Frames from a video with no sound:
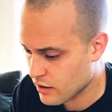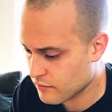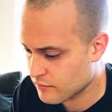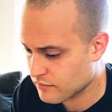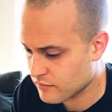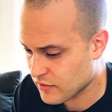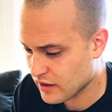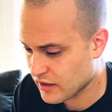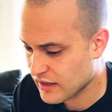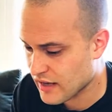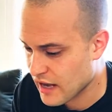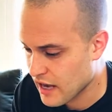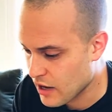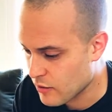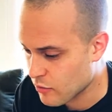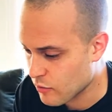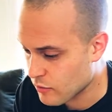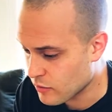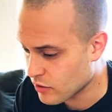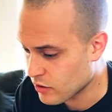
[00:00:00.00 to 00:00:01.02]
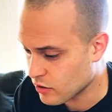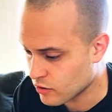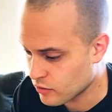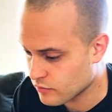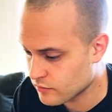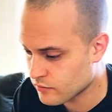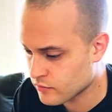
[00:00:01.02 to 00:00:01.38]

Like chamomile